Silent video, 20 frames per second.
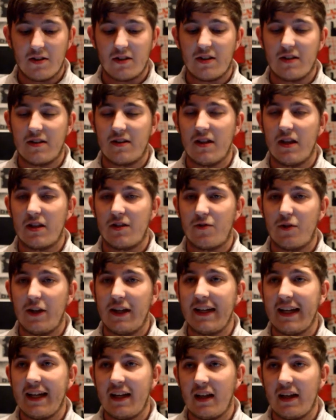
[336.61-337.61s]
You can search for it
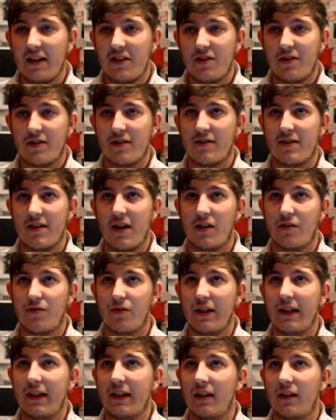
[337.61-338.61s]
in English. You can search
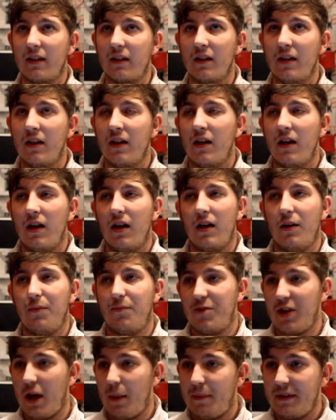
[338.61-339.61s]
for it in
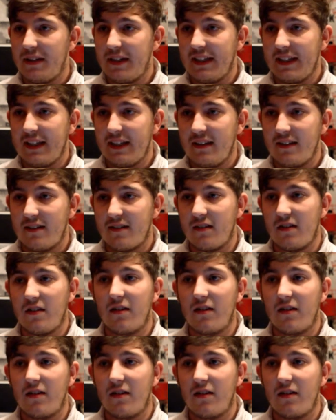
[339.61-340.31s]
Japanese.